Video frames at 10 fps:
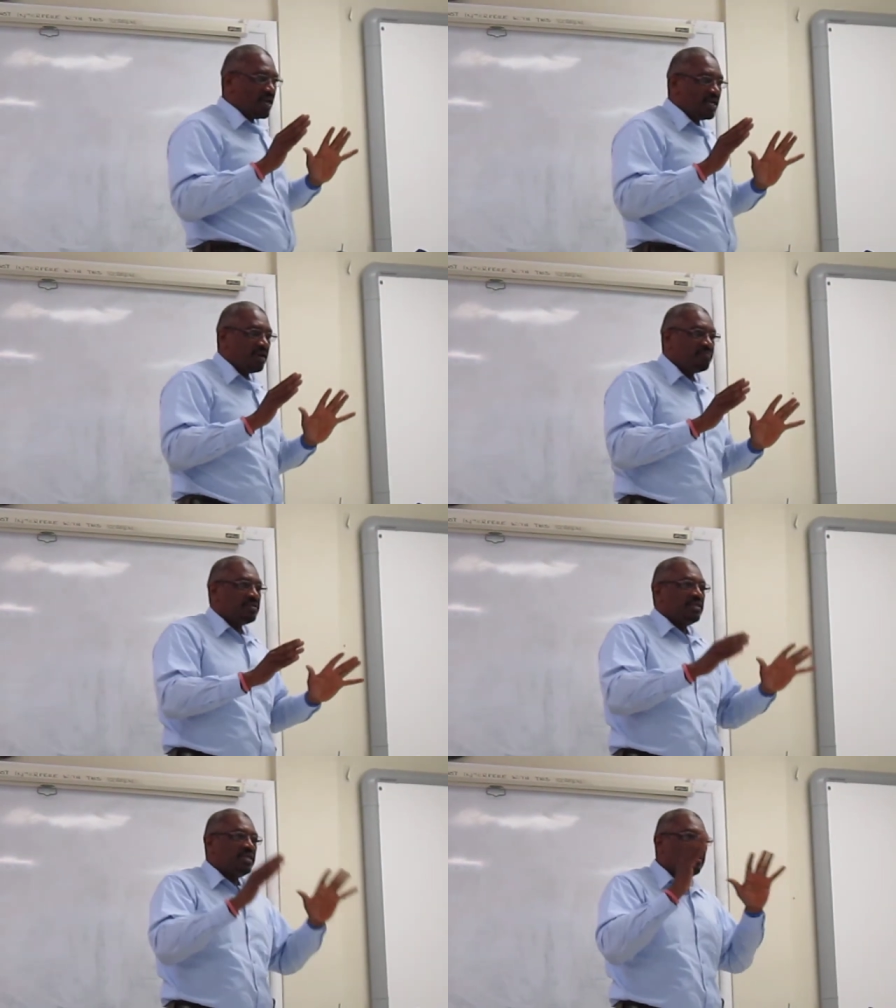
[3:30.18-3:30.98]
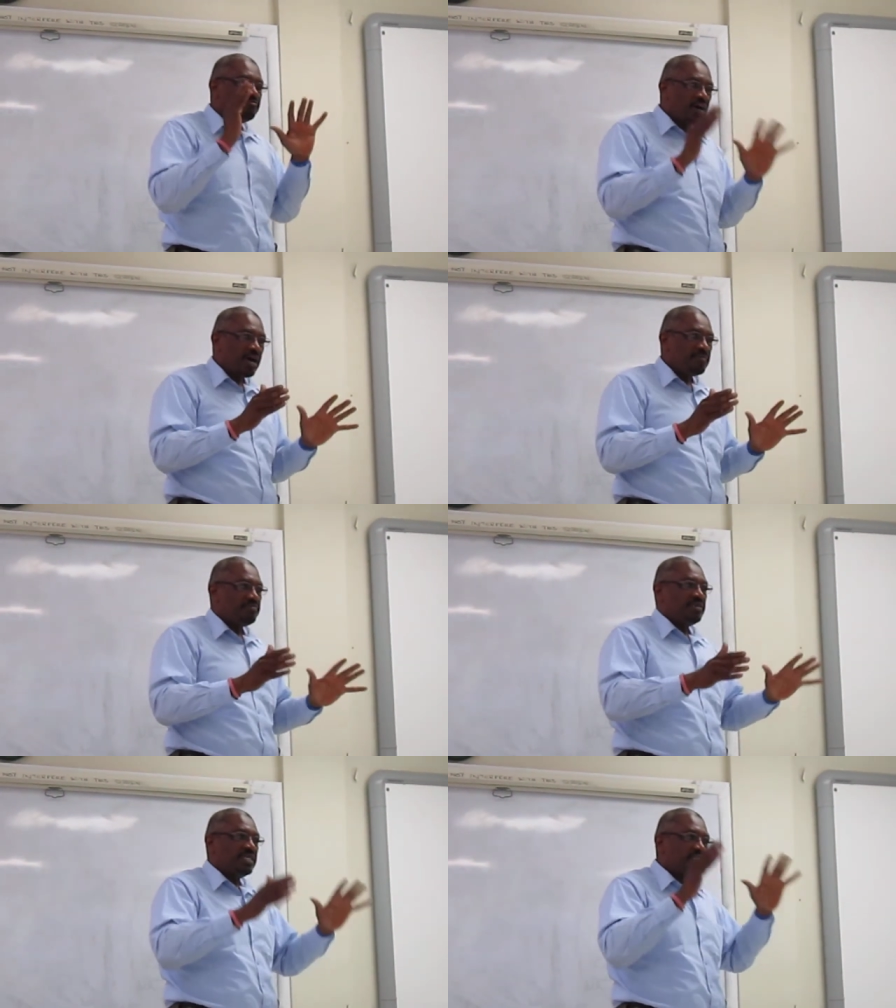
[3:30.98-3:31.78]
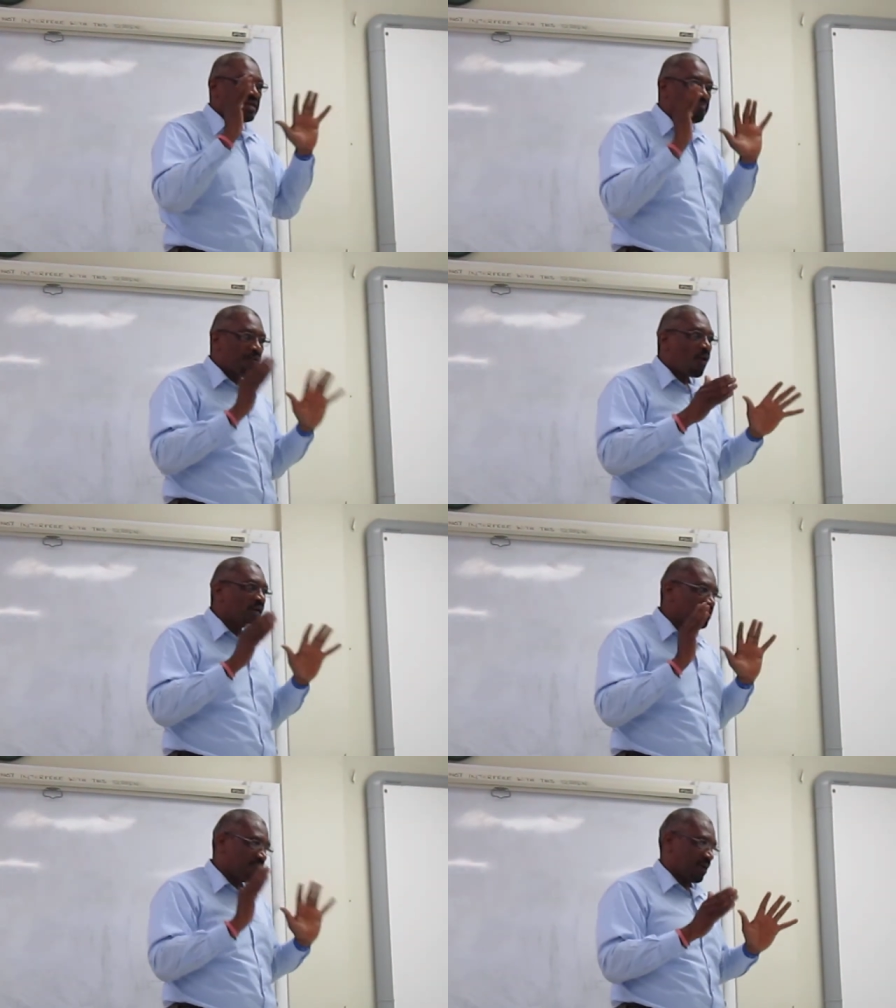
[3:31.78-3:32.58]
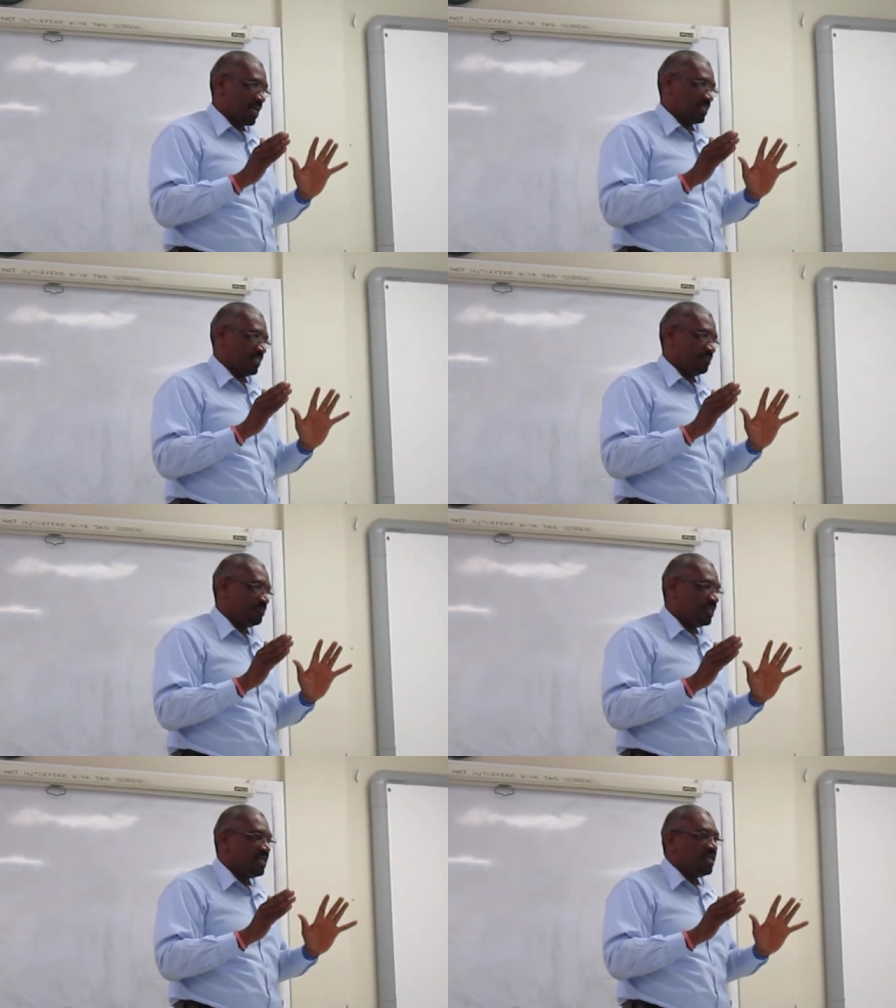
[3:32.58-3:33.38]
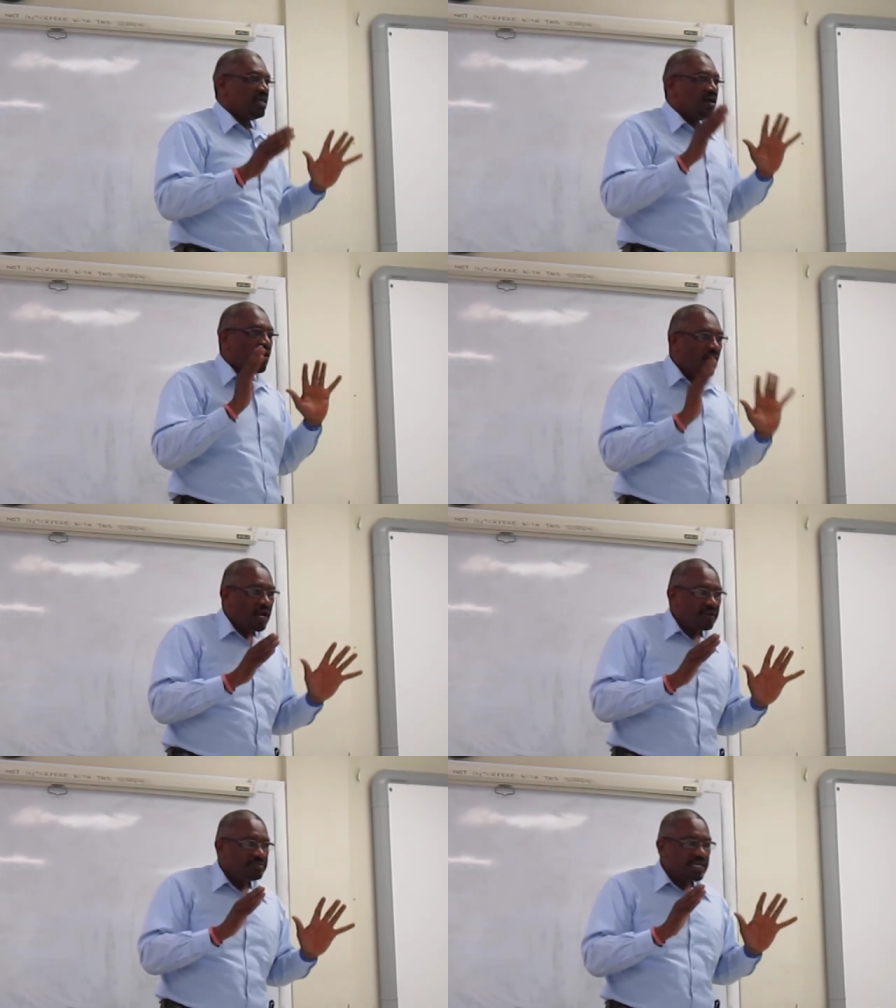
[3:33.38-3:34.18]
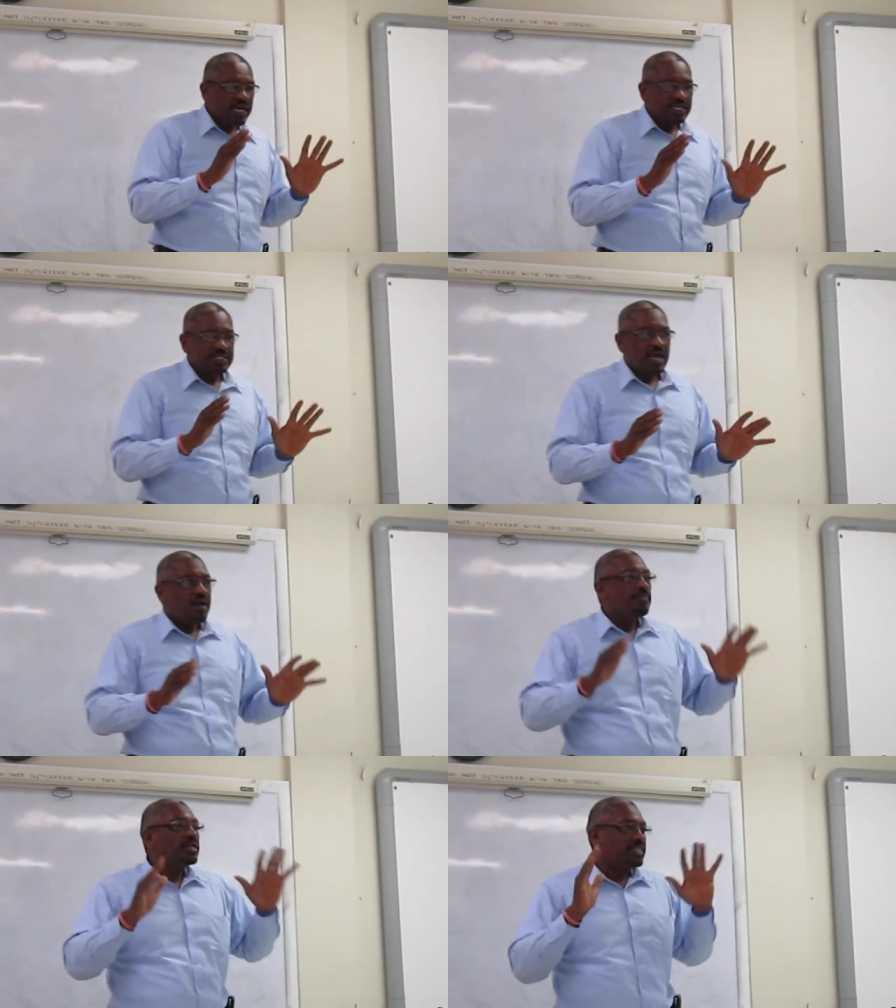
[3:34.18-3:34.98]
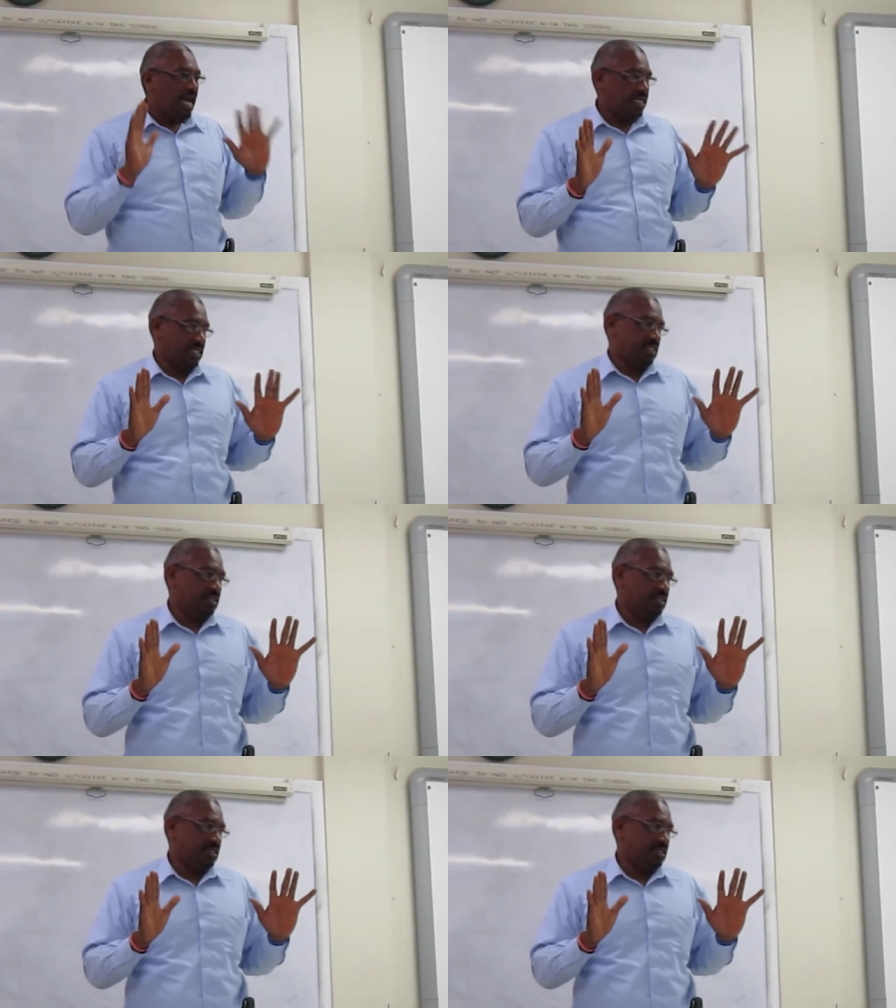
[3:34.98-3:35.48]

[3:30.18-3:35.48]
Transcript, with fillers: of them, the environment plays an important part. All I'm saying is protect it.